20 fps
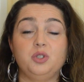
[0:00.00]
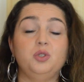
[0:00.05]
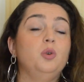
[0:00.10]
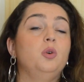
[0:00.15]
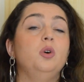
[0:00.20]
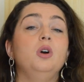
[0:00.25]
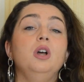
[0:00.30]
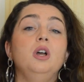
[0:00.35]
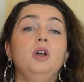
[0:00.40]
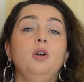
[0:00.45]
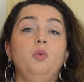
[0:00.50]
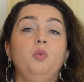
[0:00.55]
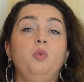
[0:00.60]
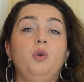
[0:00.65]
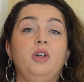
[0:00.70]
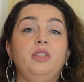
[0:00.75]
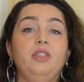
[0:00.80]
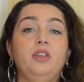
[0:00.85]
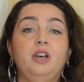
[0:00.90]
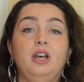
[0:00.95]
So
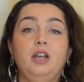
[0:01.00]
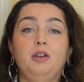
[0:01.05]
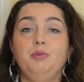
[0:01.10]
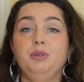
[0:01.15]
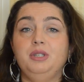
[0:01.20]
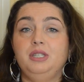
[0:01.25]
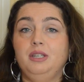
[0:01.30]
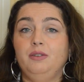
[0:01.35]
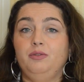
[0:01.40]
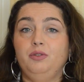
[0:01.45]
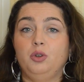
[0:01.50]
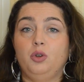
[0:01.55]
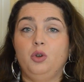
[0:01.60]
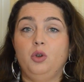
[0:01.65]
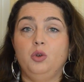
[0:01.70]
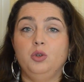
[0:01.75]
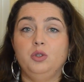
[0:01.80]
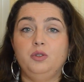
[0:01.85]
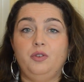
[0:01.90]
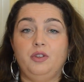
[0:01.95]
whether I receive the
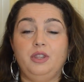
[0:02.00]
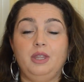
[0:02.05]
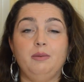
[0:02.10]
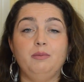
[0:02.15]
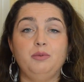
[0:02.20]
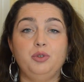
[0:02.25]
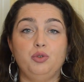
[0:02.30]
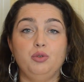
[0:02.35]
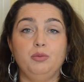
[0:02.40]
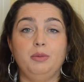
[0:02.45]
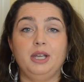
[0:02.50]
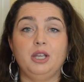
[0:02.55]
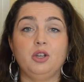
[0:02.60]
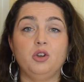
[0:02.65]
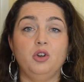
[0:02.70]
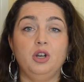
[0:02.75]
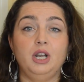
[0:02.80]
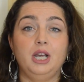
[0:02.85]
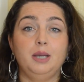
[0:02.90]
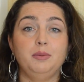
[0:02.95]
clothes for them through my
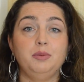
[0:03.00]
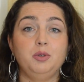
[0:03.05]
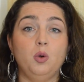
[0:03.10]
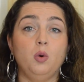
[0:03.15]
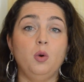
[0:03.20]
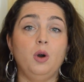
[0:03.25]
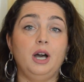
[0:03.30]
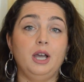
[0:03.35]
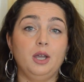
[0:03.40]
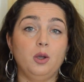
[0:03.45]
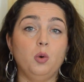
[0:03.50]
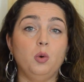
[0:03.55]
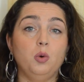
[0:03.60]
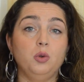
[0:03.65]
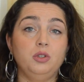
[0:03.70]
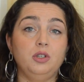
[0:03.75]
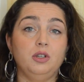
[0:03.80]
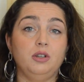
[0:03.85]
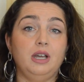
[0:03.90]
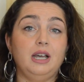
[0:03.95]
collabs or I
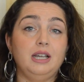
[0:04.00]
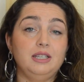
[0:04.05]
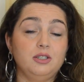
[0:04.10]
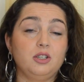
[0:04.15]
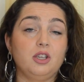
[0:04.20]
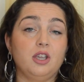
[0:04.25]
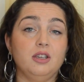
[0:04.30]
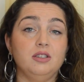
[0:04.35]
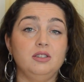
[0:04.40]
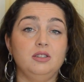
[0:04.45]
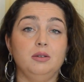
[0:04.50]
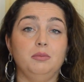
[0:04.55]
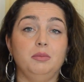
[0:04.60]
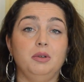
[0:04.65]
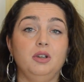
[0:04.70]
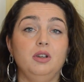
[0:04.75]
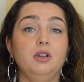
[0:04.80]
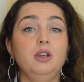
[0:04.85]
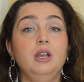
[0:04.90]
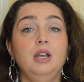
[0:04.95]
order as a
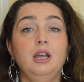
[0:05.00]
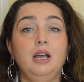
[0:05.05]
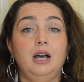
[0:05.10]
customer,